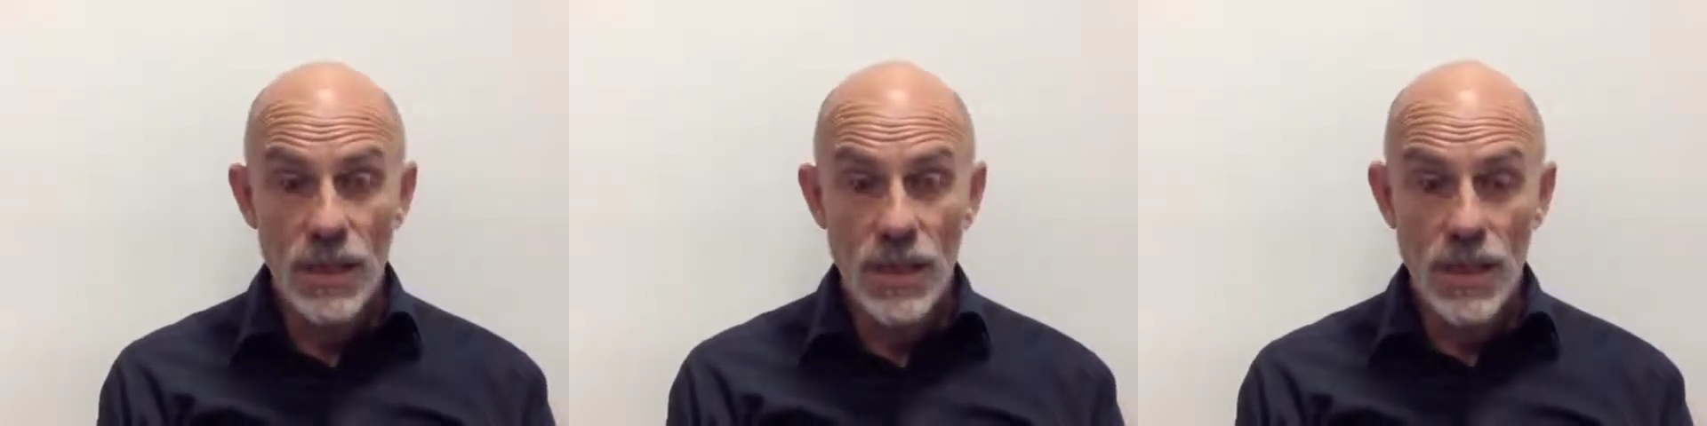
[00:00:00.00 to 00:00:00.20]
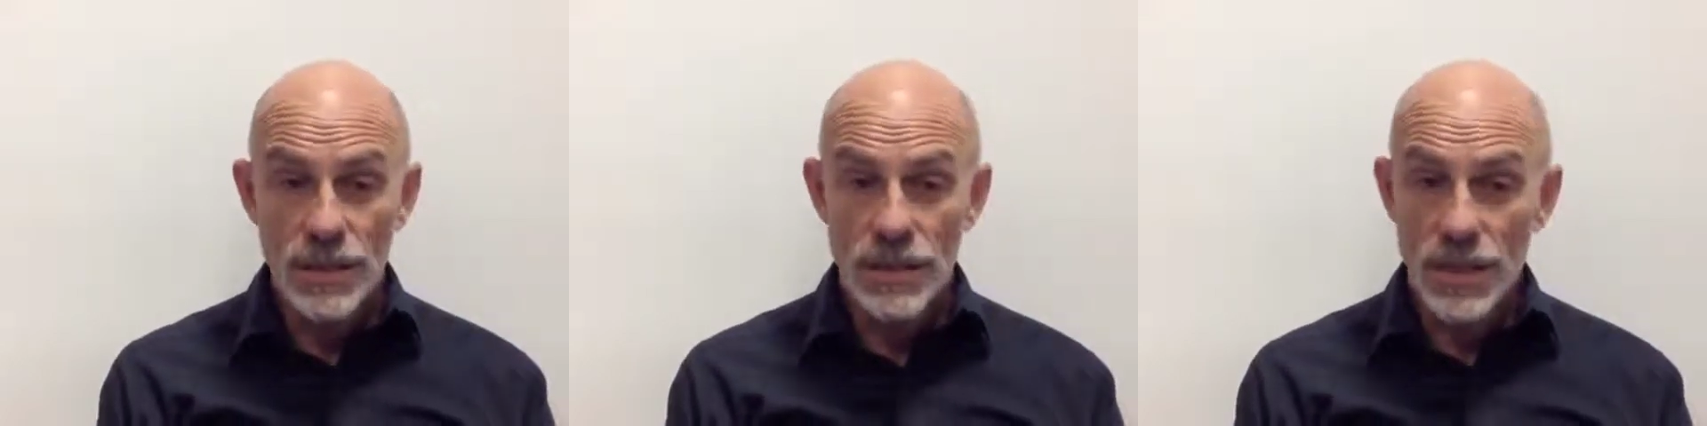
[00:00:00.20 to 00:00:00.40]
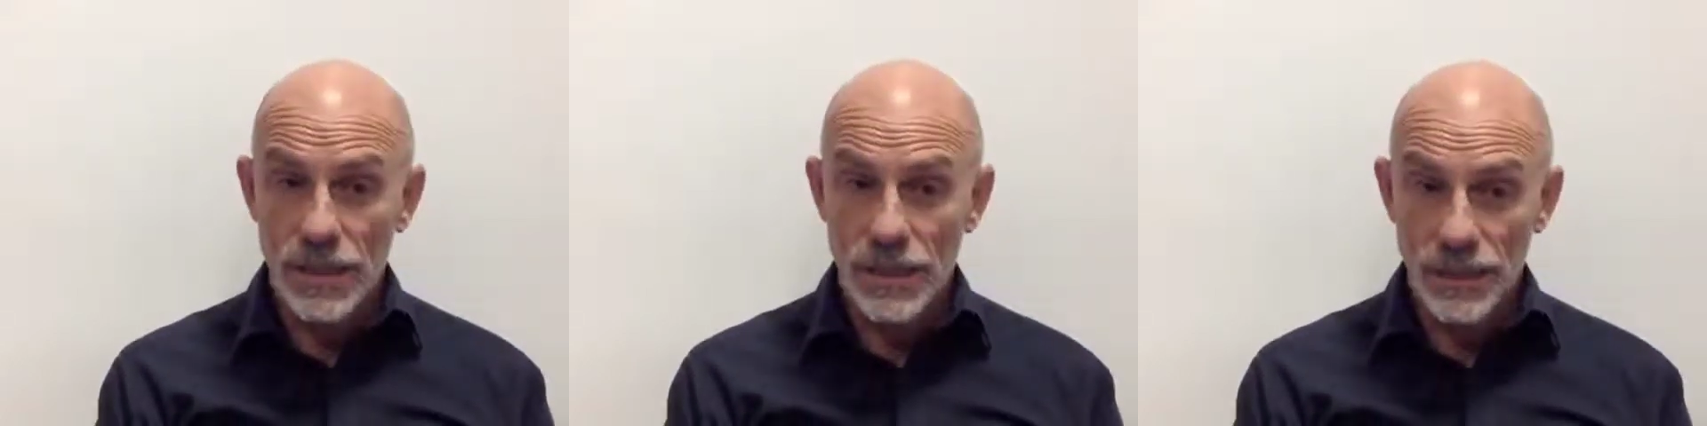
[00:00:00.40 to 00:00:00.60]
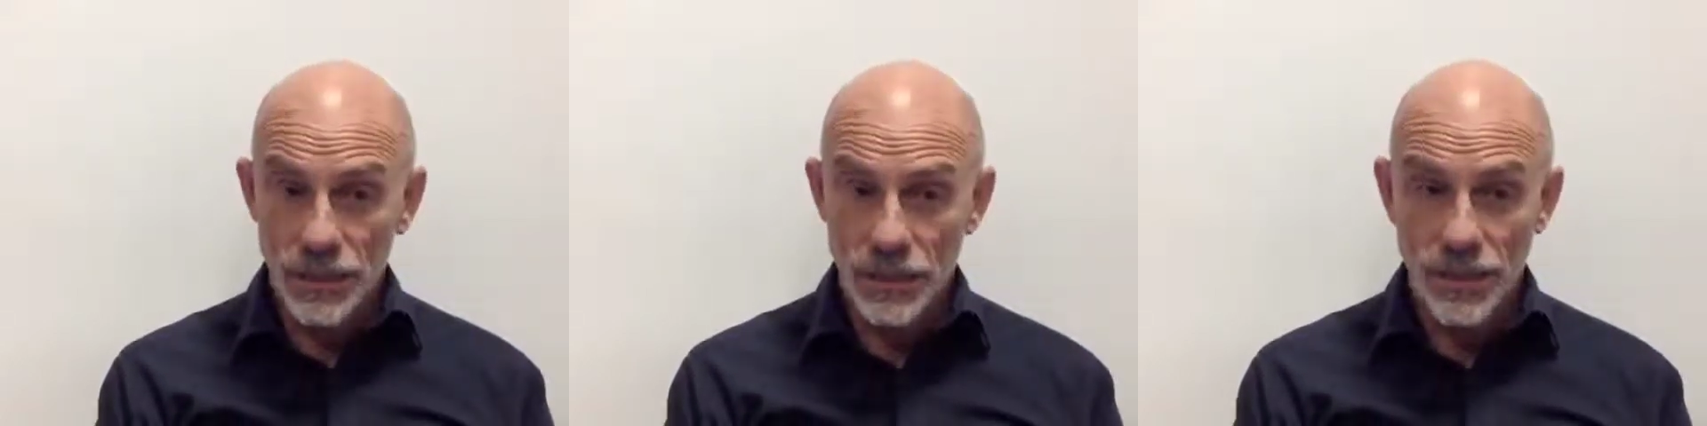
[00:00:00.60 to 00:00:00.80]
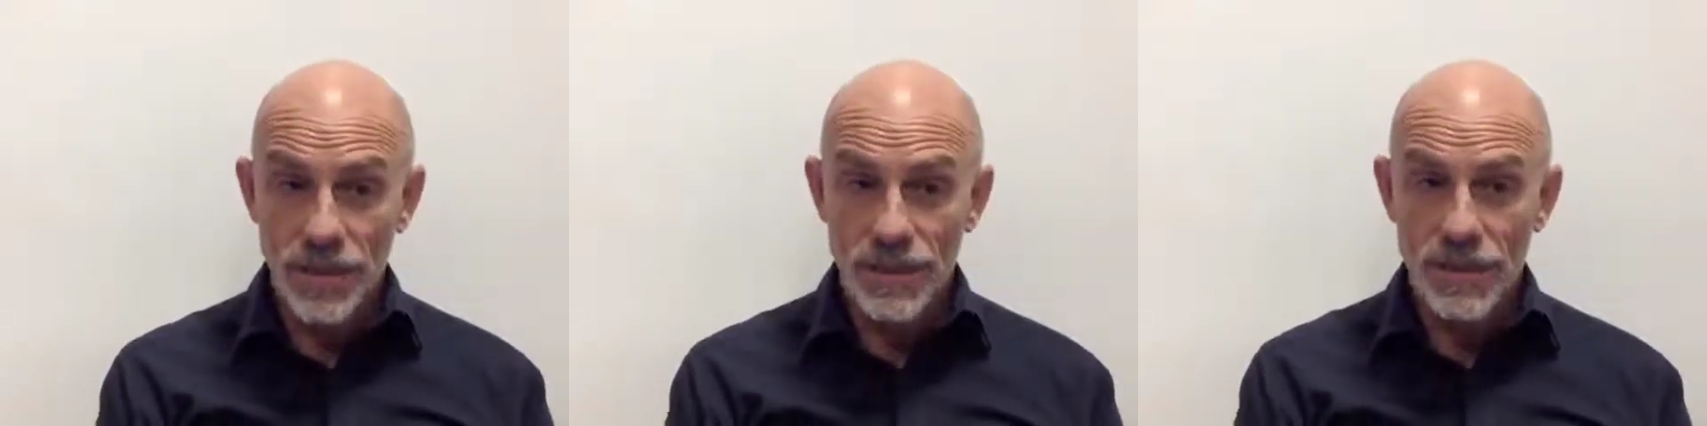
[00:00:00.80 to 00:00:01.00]
I'll take a
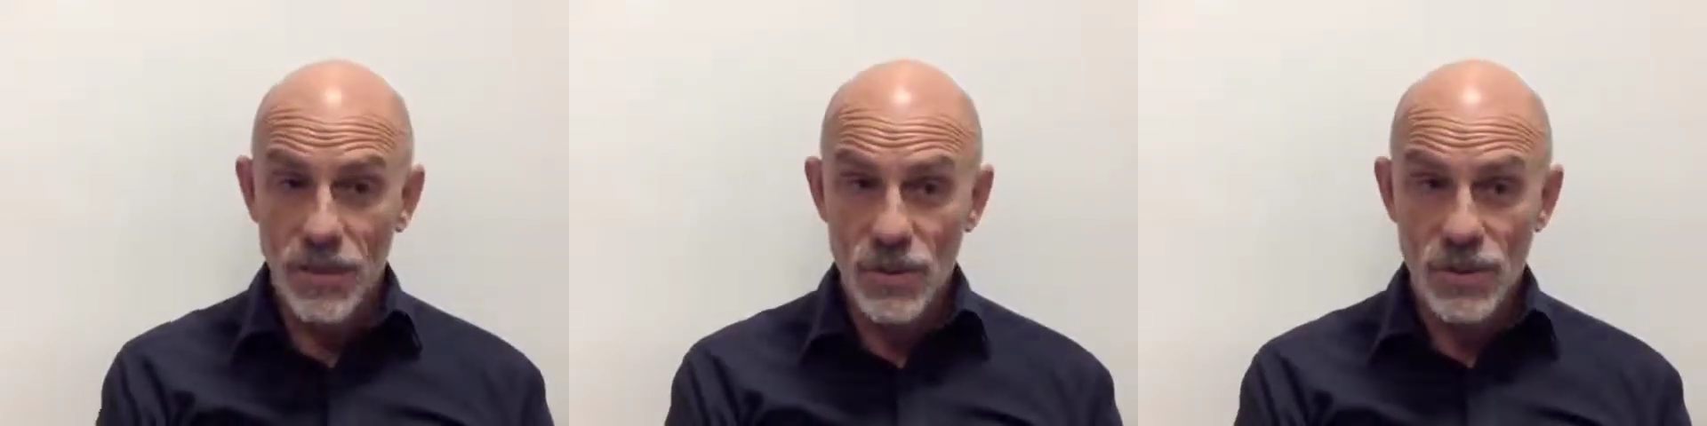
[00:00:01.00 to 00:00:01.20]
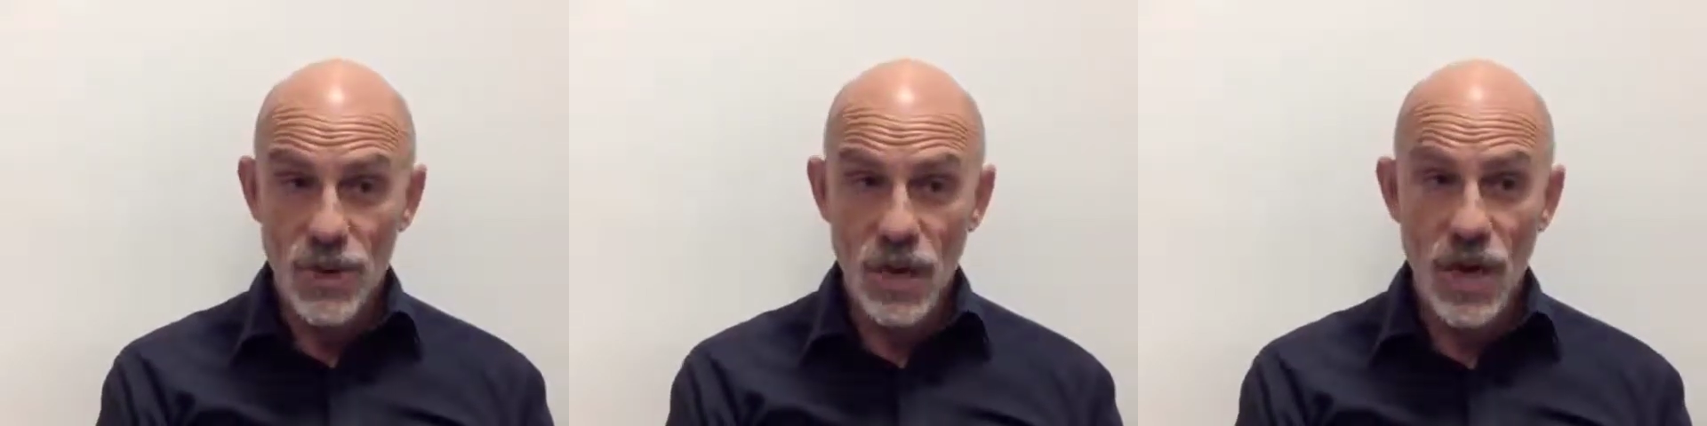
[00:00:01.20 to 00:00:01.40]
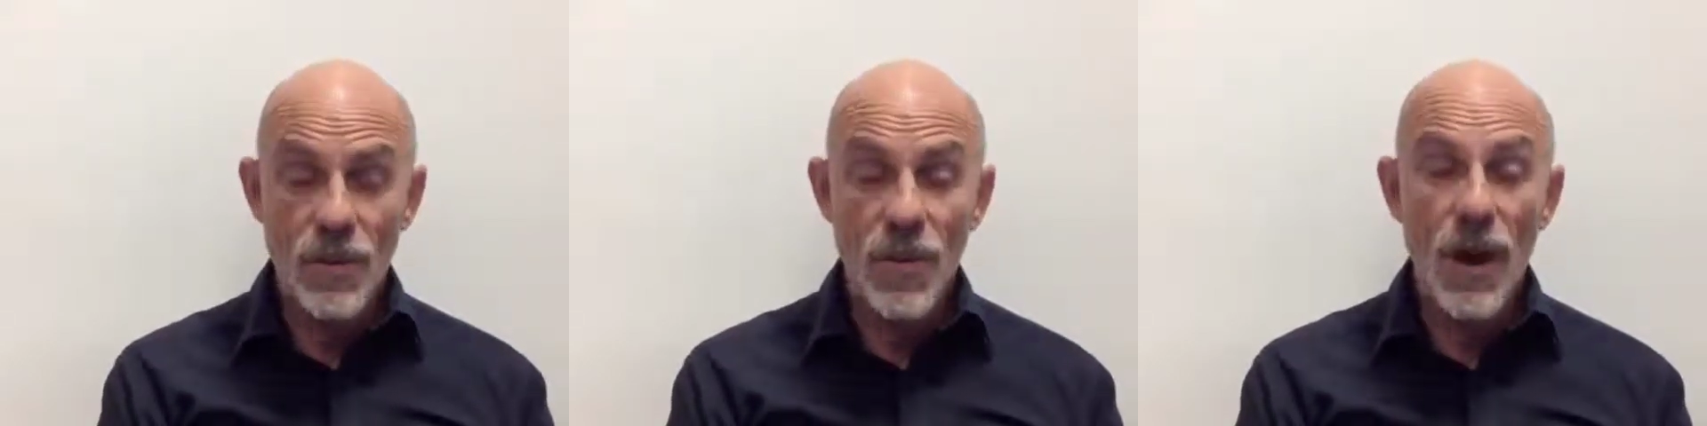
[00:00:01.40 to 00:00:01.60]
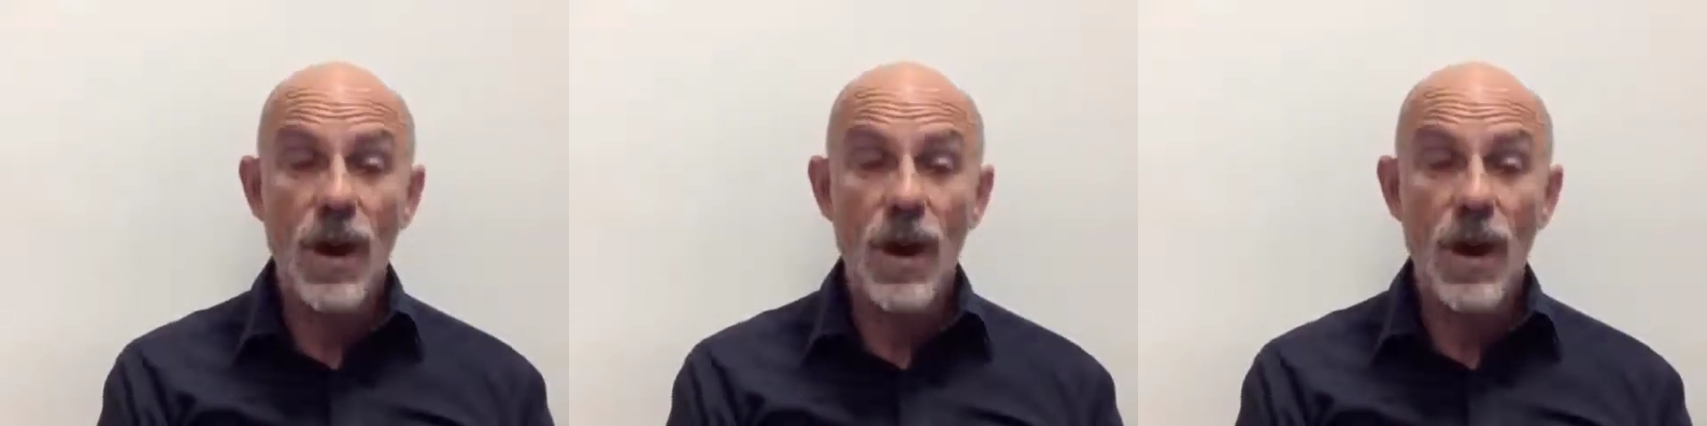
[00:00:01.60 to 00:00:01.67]
little bit of your time.